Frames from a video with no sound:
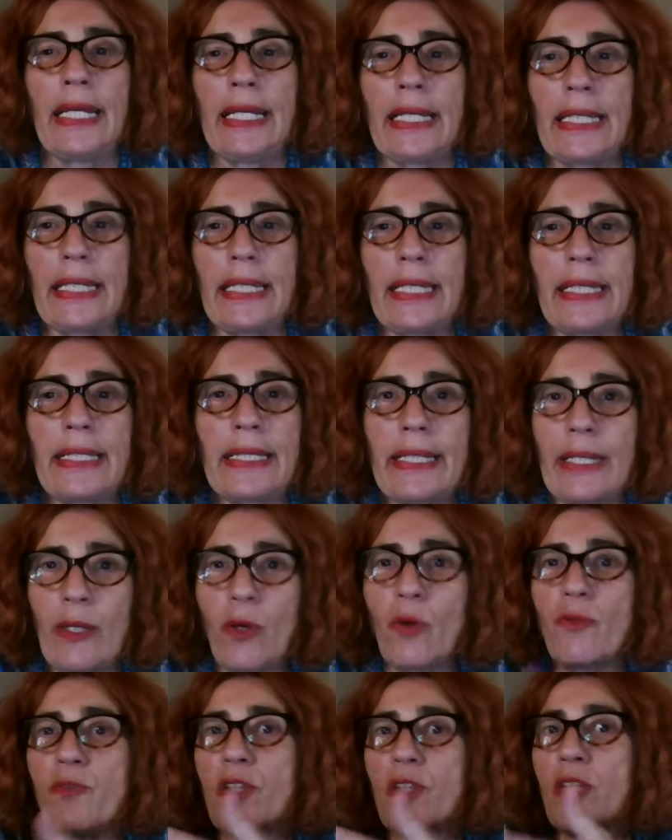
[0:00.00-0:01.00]
in
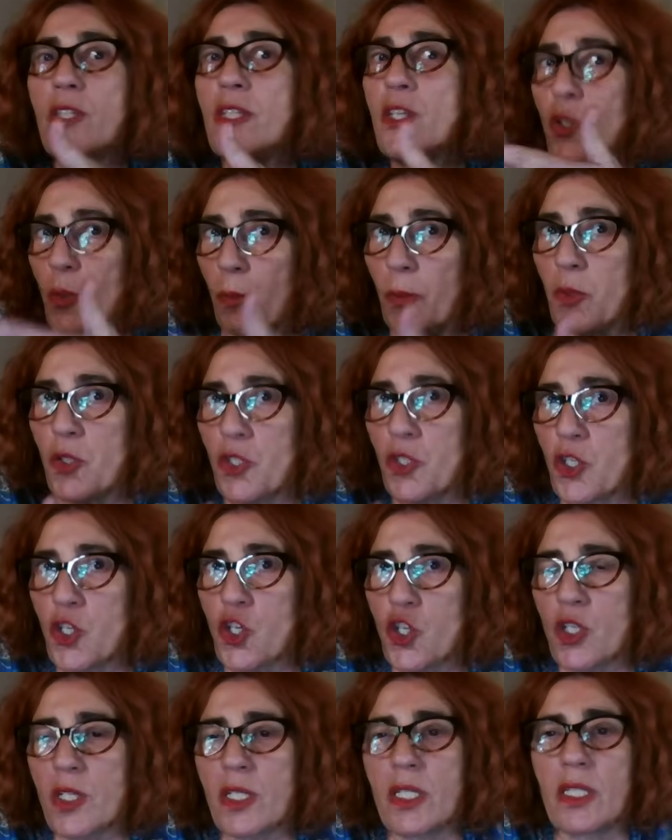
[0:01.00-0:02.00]
Leo with these
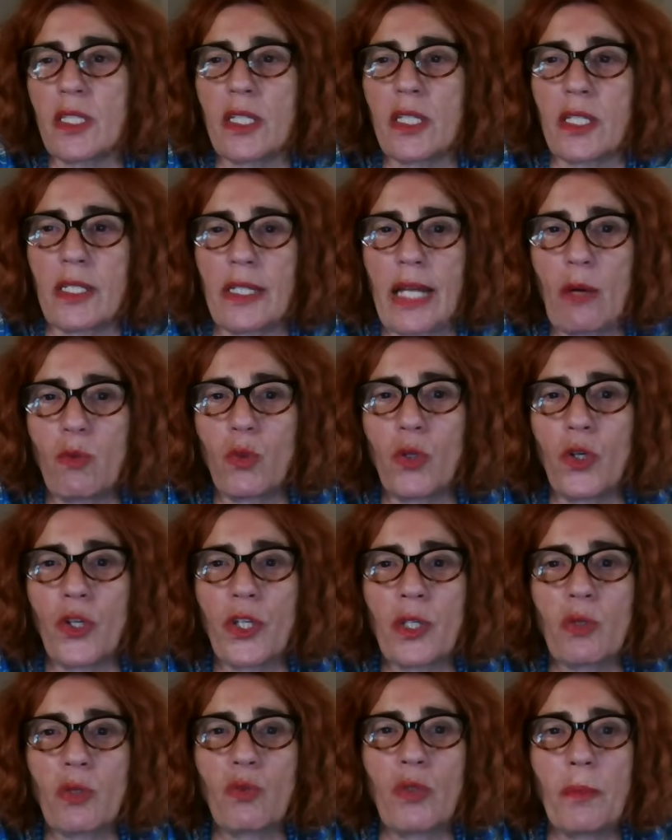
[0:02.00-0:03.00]
oppositions that are now
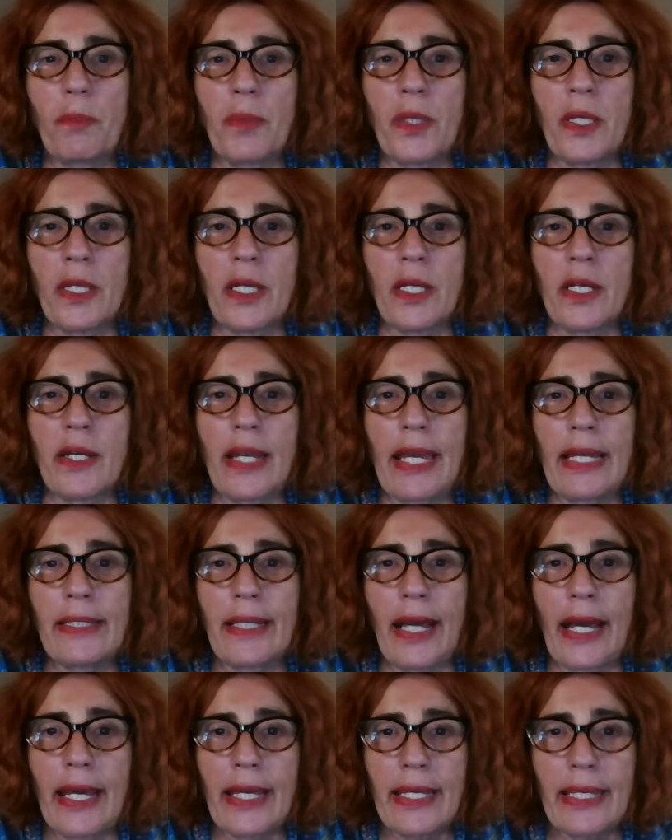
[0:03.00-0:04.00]
going to appear.
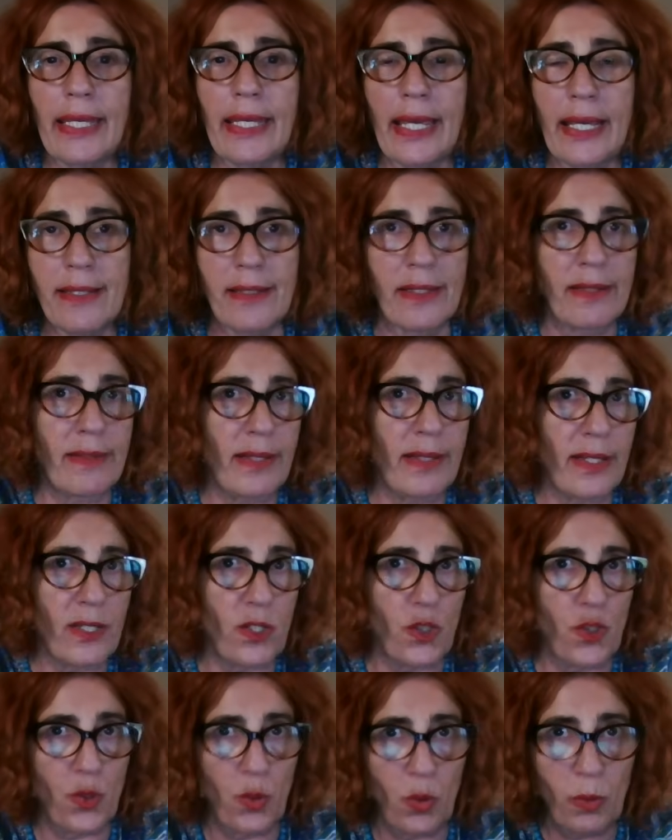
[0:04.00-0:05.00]
And I guess that
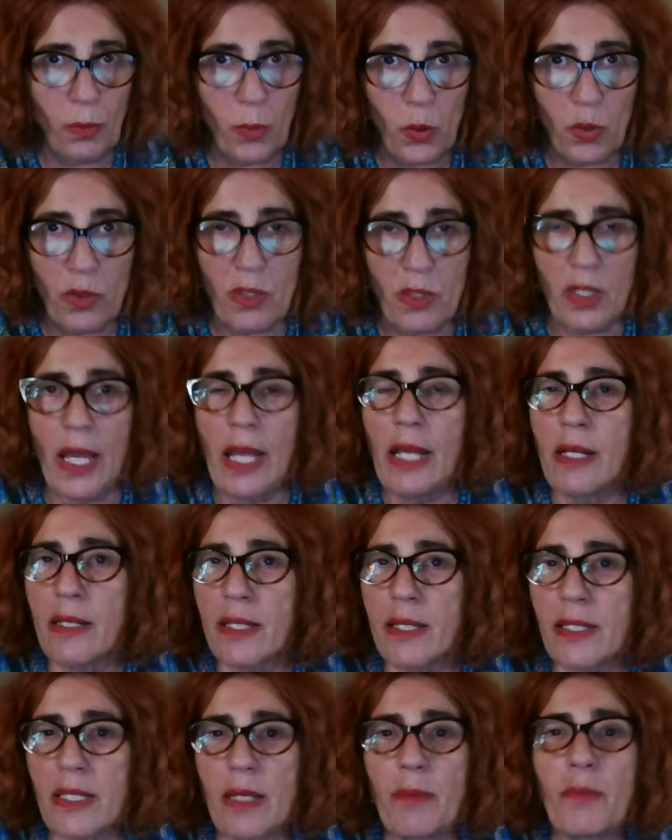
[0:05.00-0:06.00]
this new moon
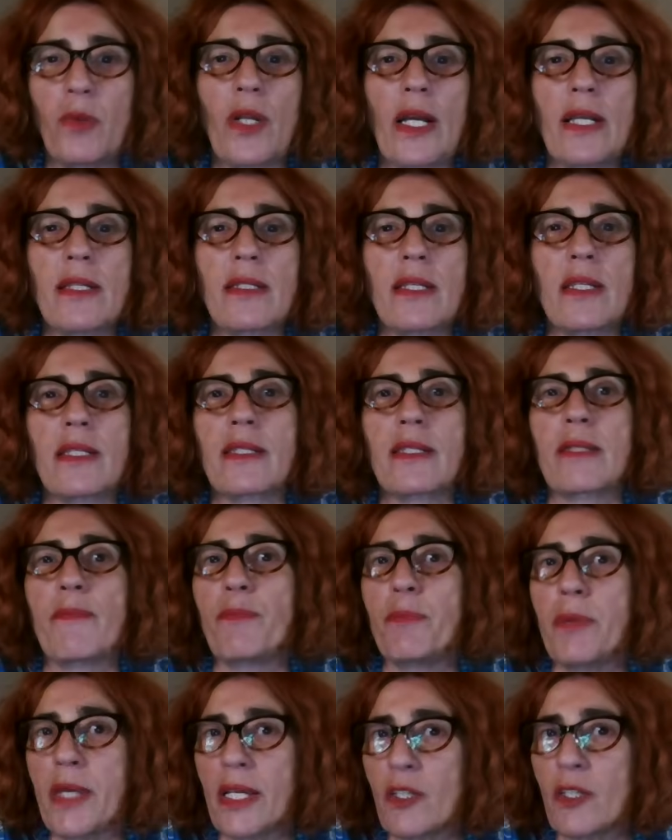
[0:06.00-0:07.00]
symbolizes
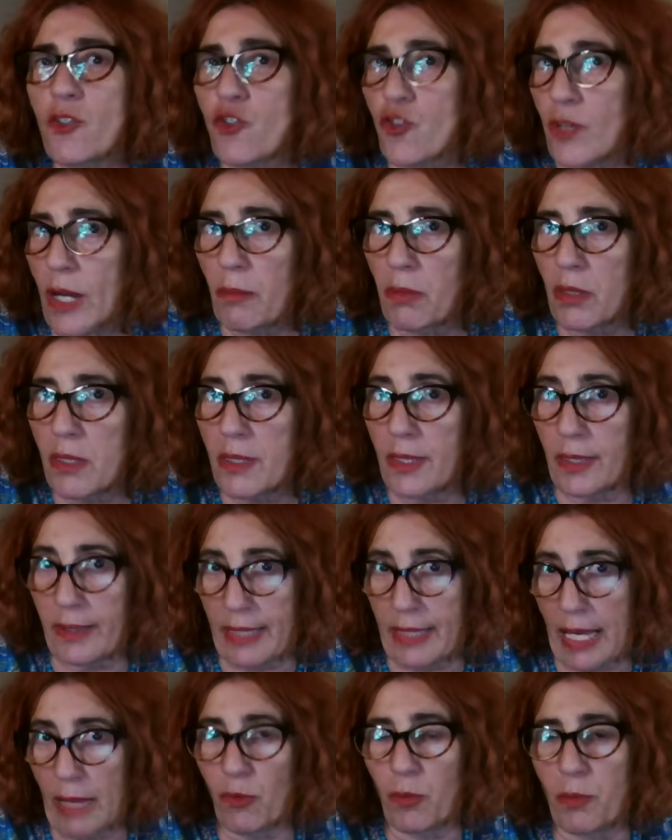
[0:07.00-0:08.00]
big troubles, the
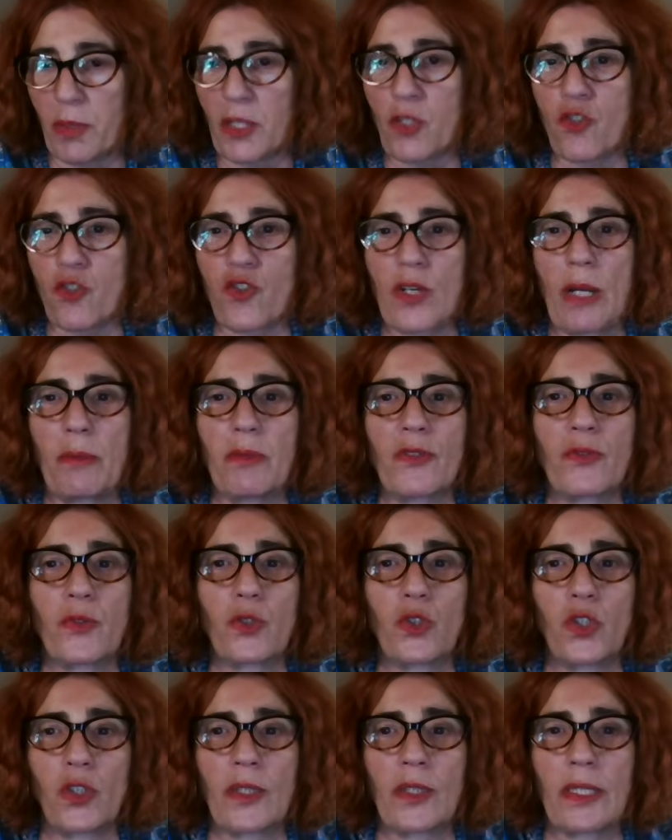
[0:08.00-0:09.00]
time of big troubles
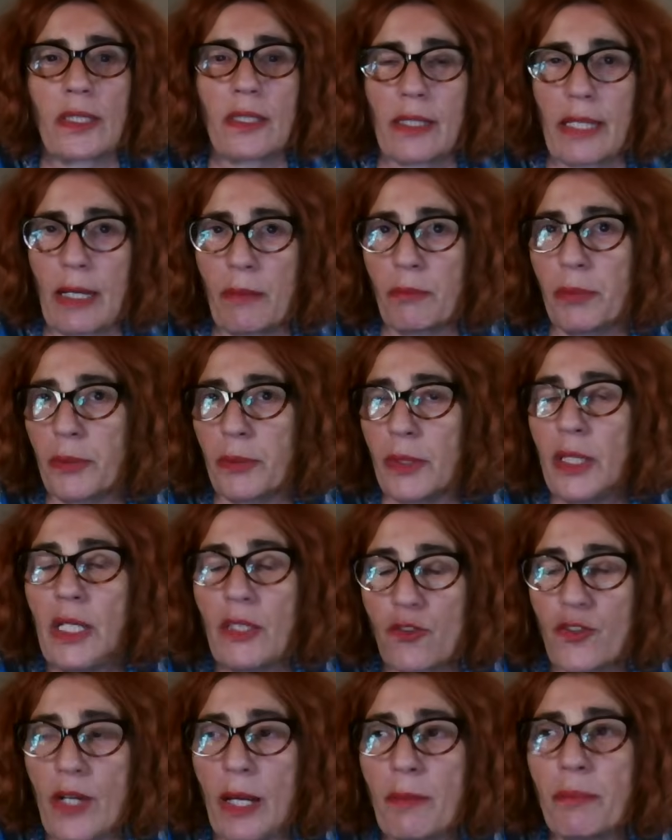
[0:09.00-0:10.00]
for Donald Trump,
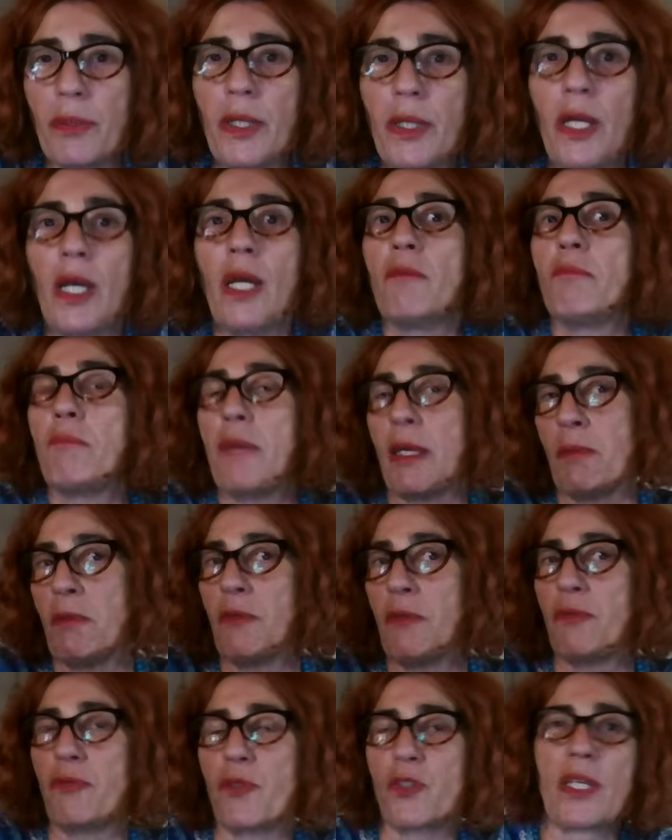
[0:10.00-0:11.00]

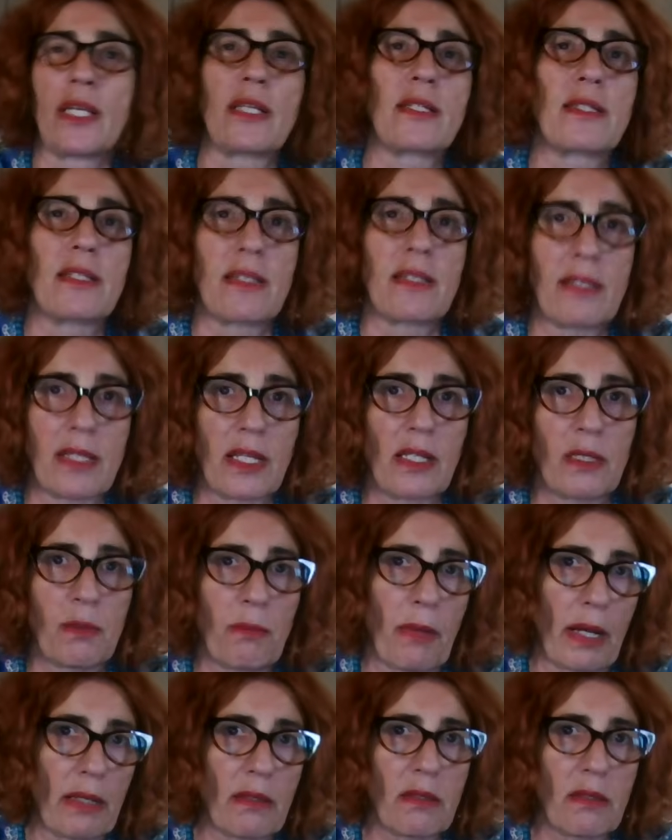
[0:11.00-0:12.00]
maybe for next 6
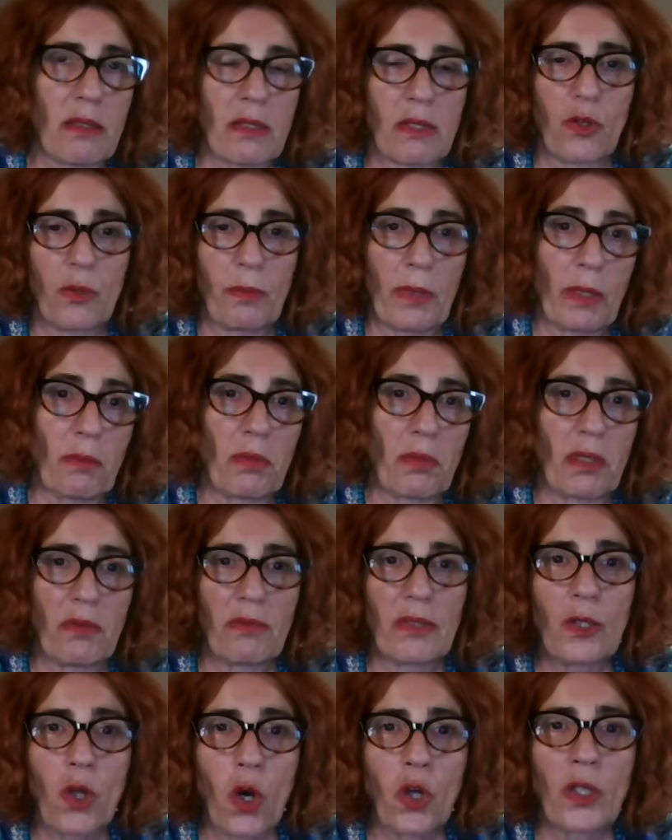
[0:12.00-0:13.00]
months or maybe
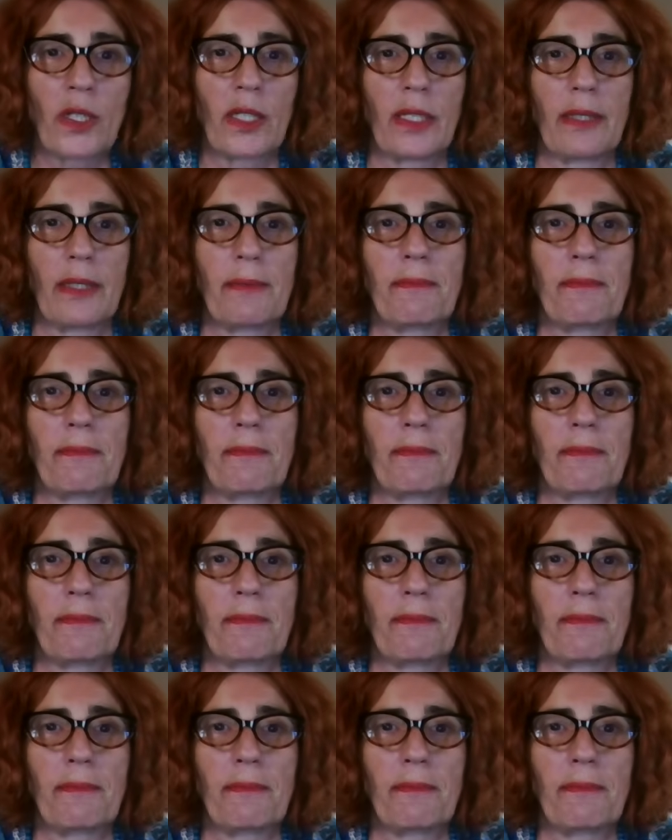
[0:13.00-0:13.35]
even longer.